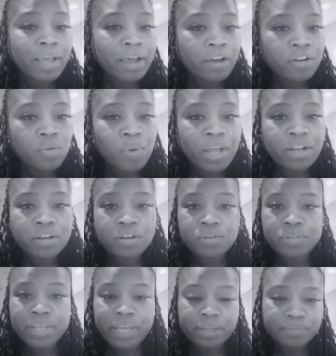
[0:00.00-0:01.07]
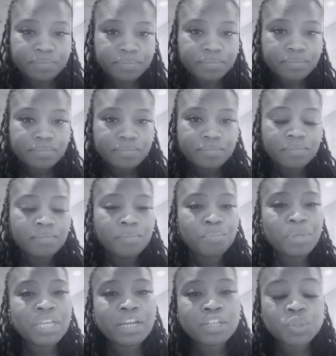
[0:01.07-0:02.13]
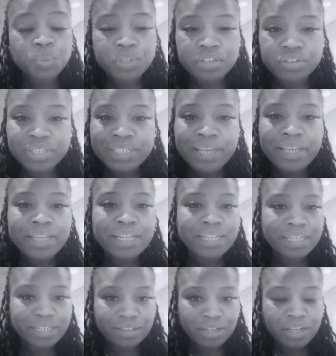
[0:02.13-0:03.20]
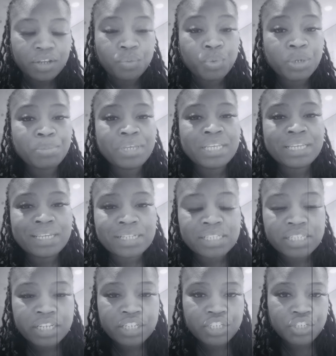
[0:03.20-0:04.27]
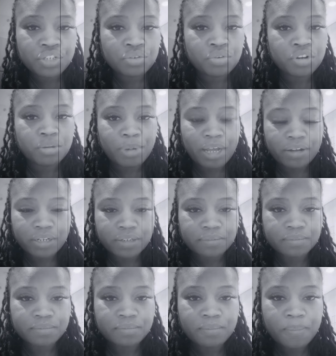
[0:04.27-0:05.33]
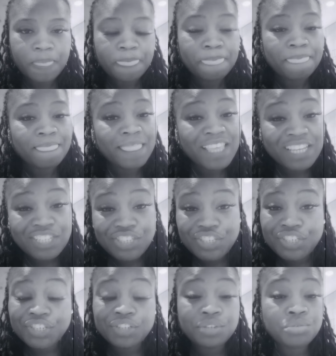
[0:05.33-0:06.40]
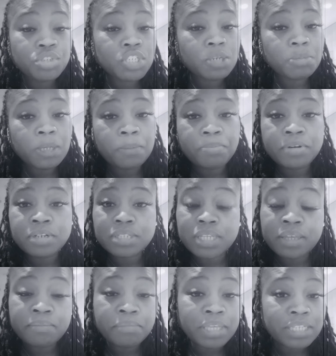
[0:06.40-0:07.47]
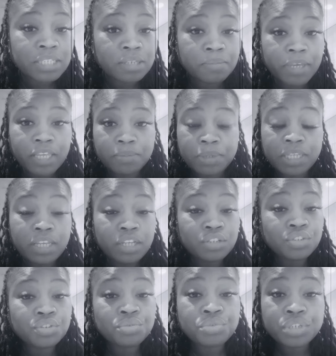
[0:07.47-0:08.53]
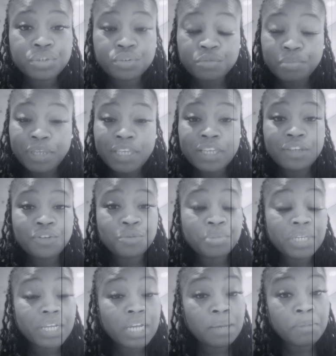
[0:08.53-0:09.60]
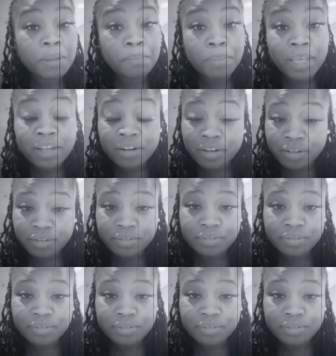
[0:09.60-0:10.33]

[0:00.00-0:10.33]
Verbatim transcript: How do I know that? Because we're creating it, we're being intentional about it. This year, you shall be booked and busy, baby. Doing you, being you, becoming better.